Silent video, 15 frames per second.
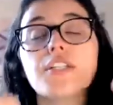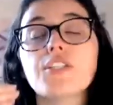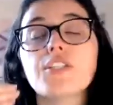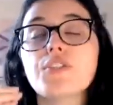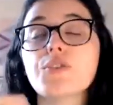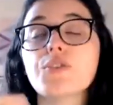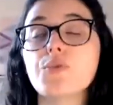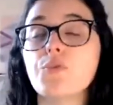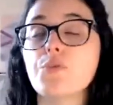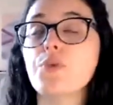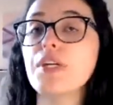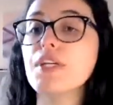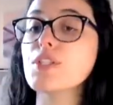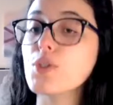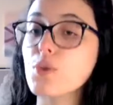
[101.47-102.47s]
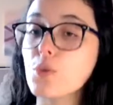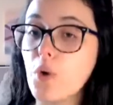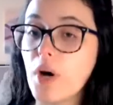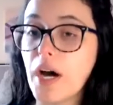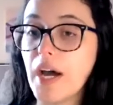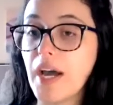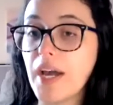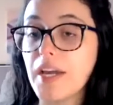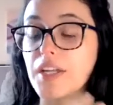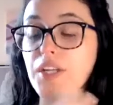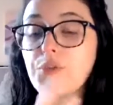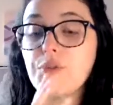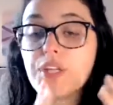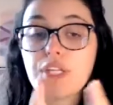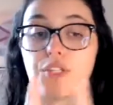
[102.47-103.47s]
So it's reason why
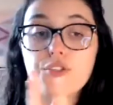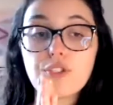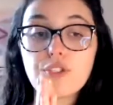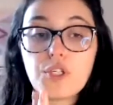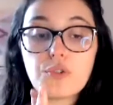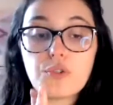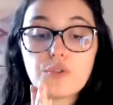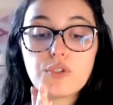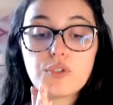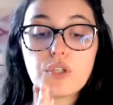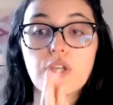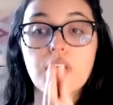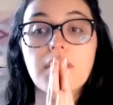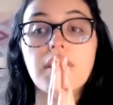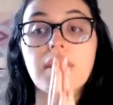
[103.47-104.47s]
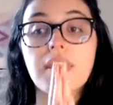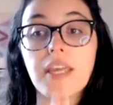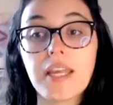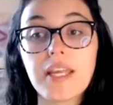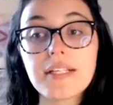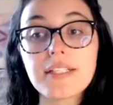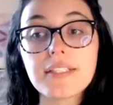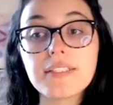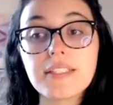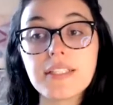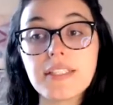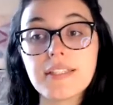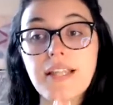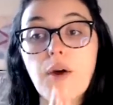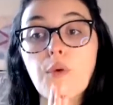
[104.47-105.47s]
you need to choose things
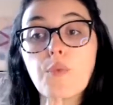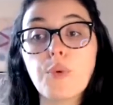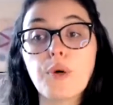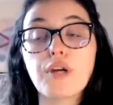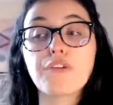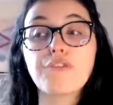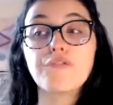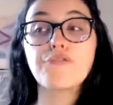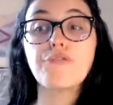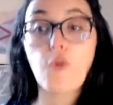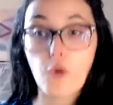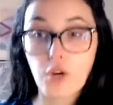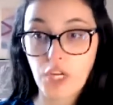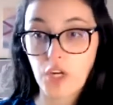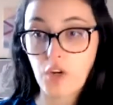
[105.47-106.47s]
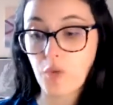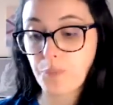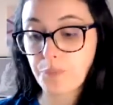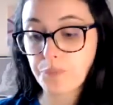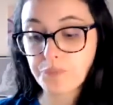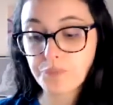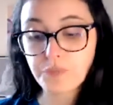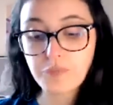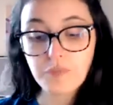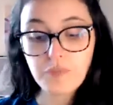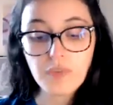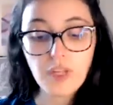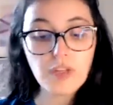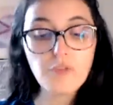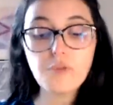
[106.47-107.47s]
that work for you.
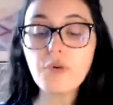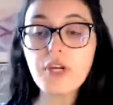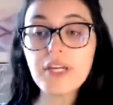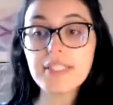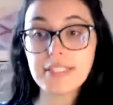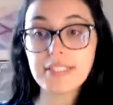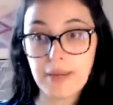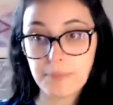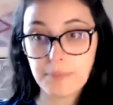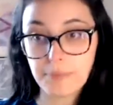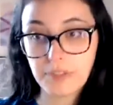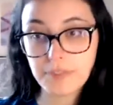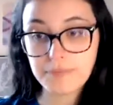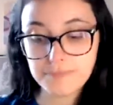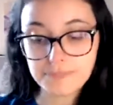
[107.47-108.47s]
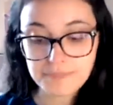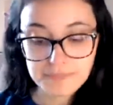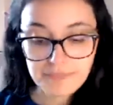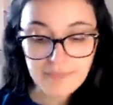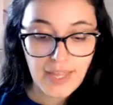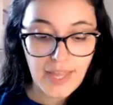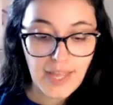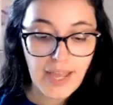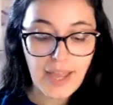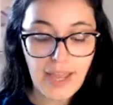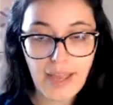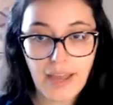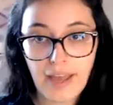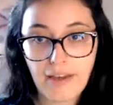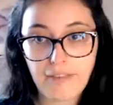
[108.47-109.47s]
For example,
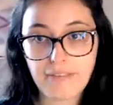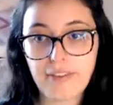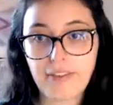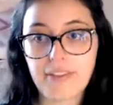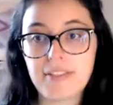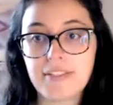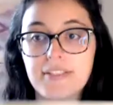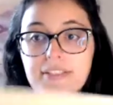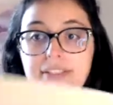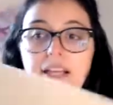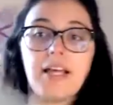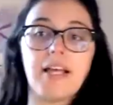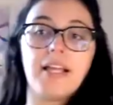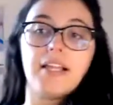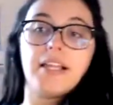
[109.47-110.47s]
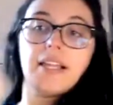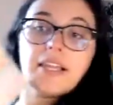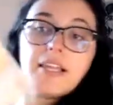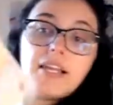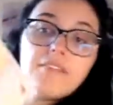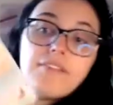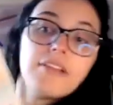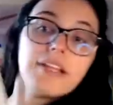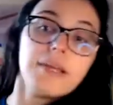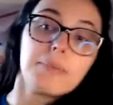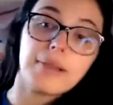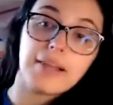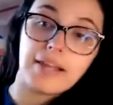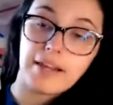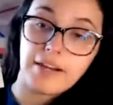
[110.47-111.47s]
I have this lovely
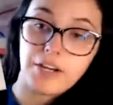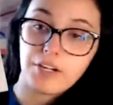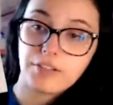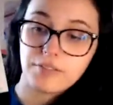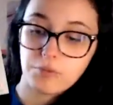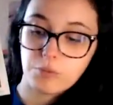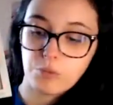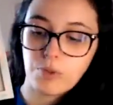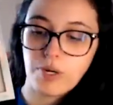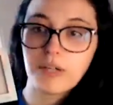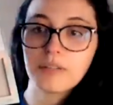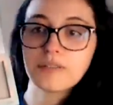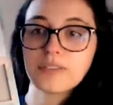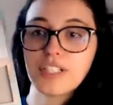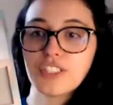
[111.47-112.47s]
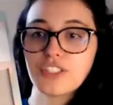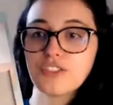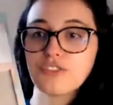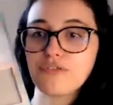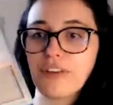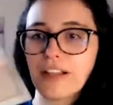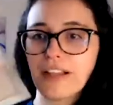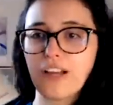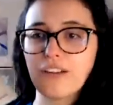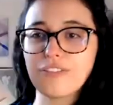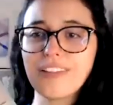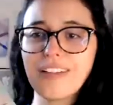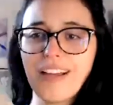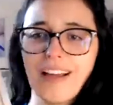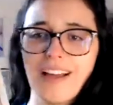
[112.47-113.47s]
planner. Well, I just fell off.